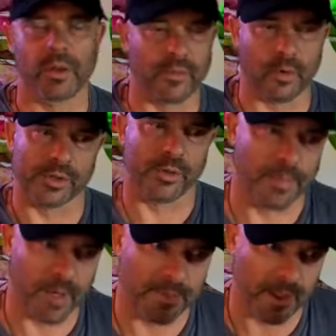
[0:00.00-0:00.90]
of course,
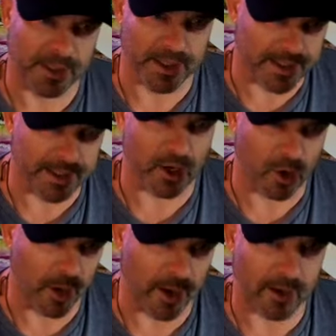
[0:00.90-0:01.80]
QuickPage makes it easy and
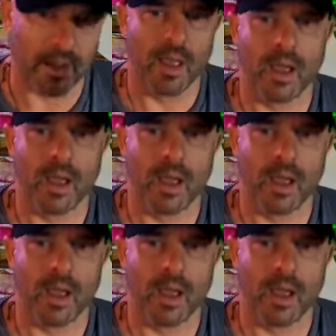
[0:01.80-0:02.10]
quick.